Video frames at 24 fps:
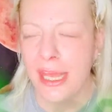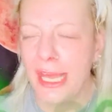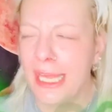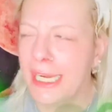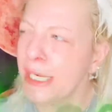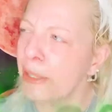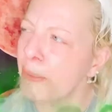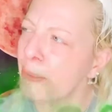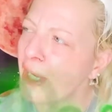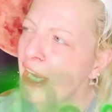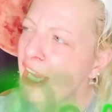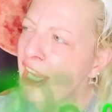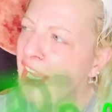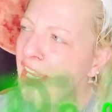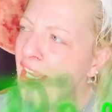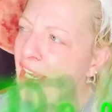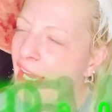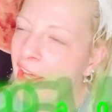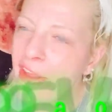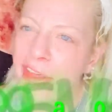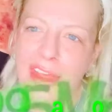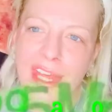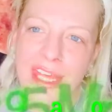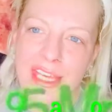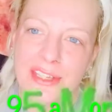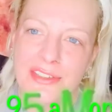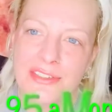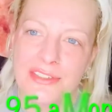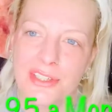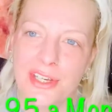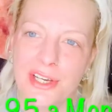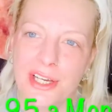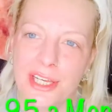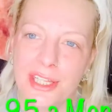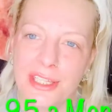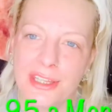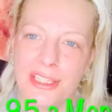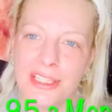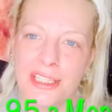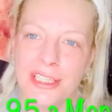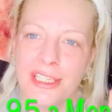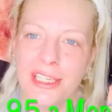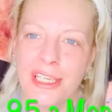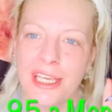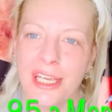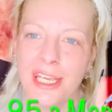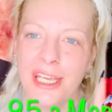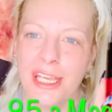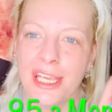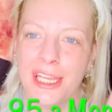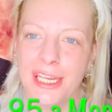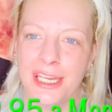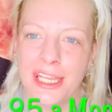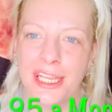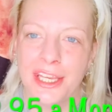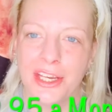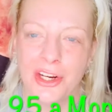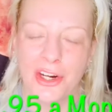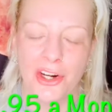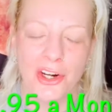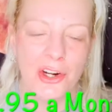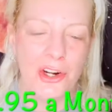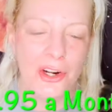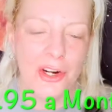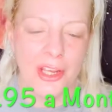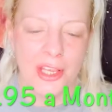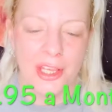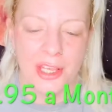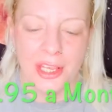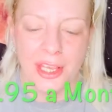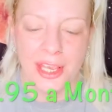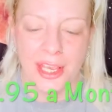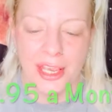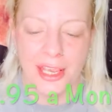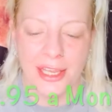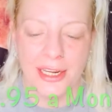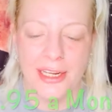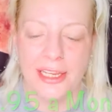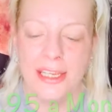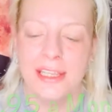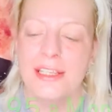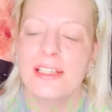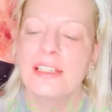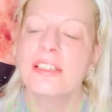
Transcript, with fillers: anyway, I think it's called, in here, and it,